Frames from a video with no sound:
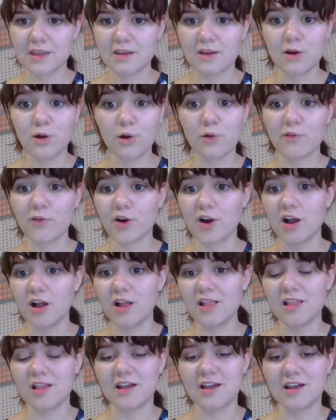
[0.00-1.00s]

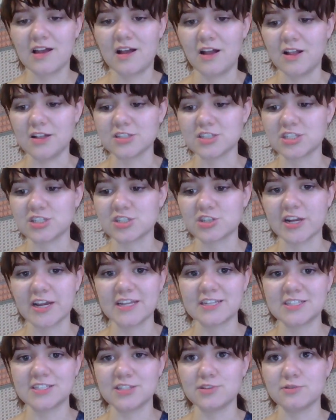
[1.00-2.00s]
Overall, I'll just
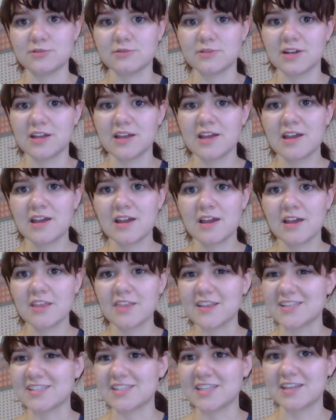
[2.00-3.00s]
try to
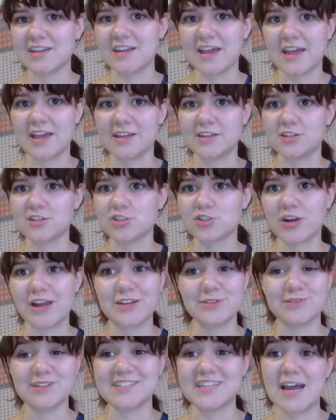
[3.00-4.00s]
listen and try
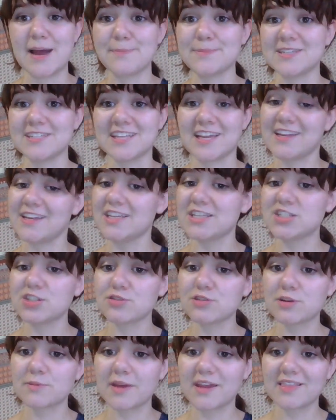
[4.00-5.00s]
to adapt as I need
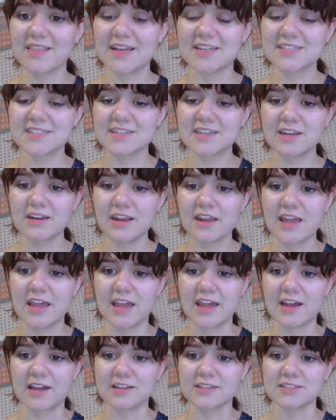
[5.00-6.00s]
to in my lesson,
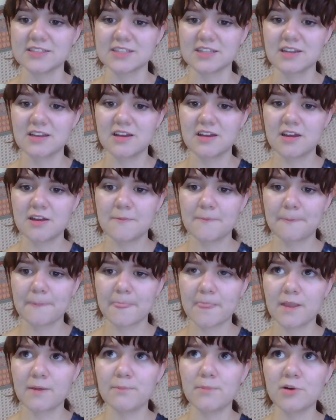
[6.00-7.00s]
and
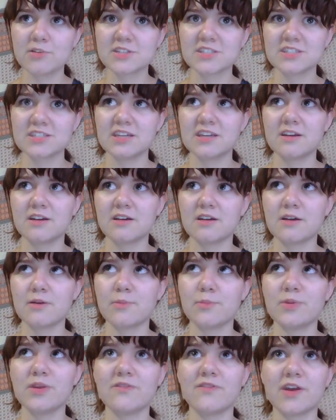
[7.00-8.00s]
mostly
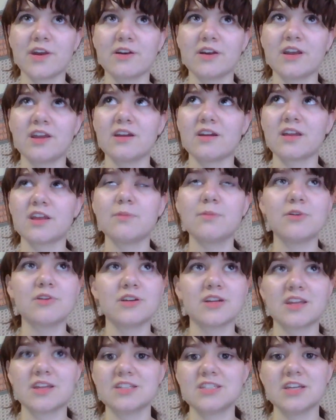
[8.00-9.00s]
be very
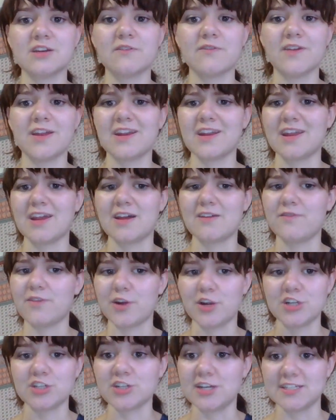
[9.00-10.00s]
communicative and, again,
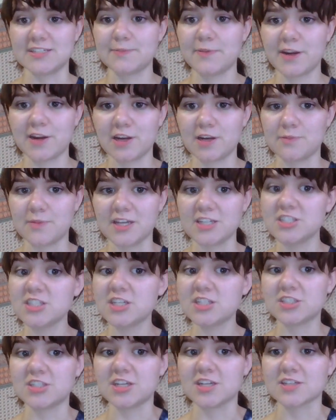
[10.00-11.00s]
very transparent in my
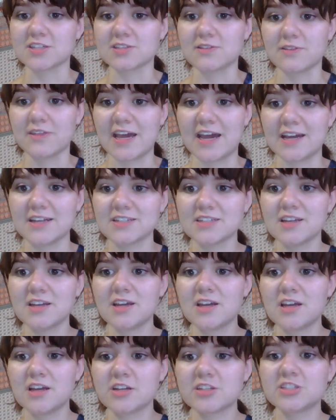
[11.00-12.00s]
teaching so that
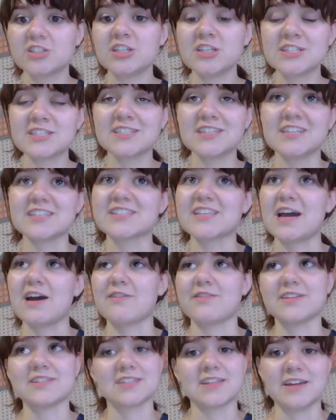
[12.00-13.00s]
she sees how
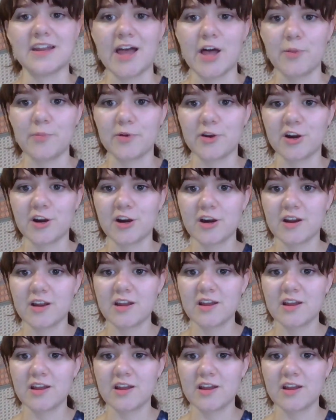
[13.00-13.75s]
this can help her.